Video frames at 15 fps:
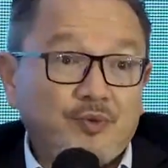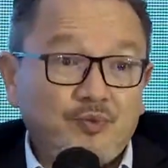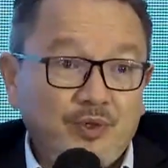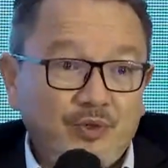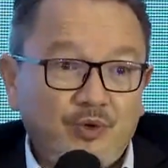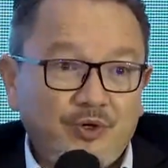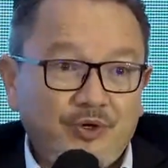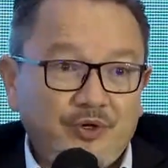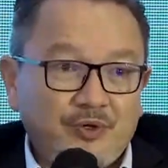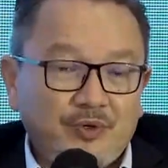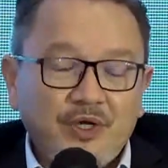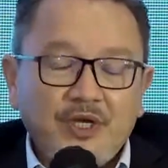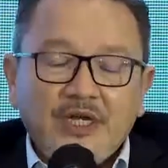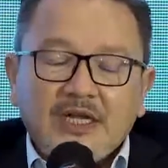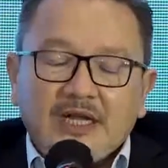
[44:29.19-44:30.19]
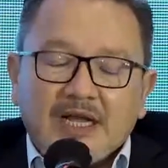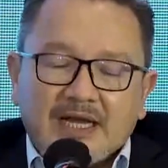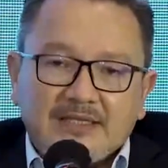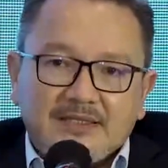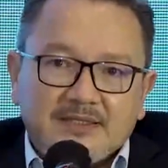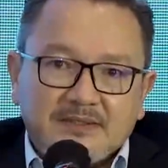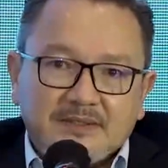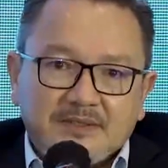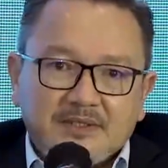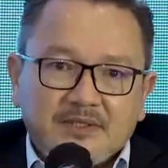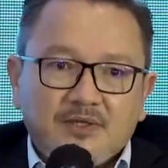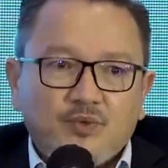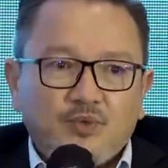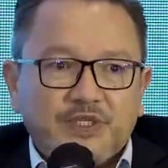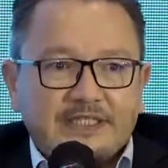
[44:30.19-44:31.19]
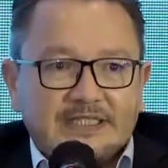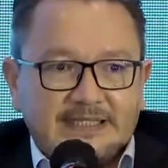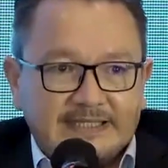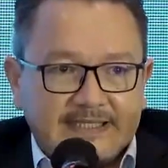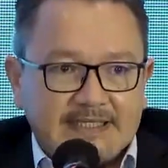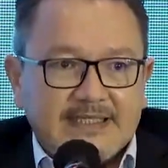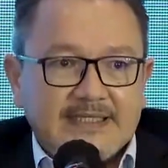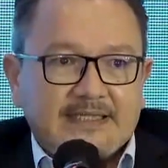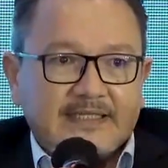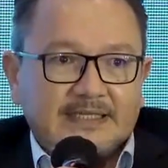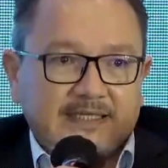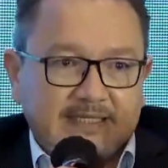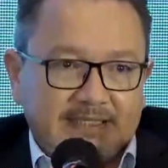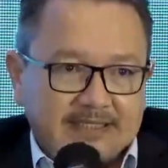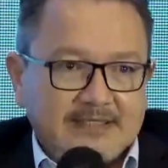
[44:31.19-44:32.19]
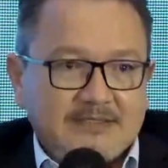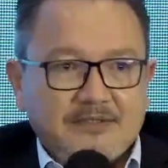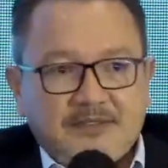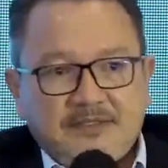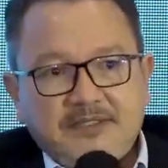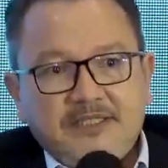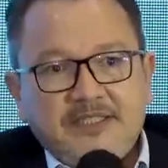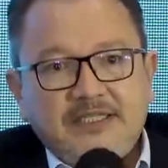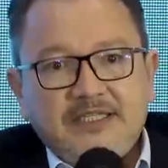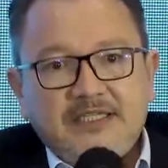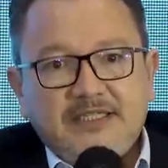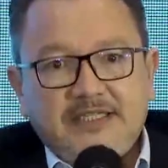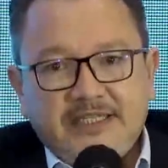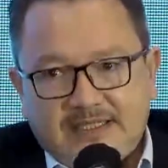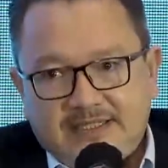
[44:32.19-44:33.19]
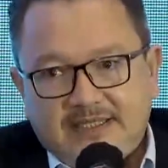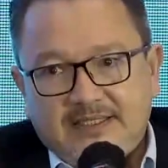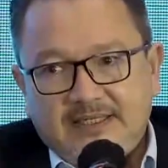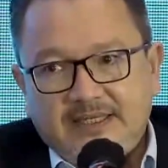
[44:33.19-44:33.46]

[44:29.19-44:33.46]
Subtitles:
We won't know until we see the clinical 3 data.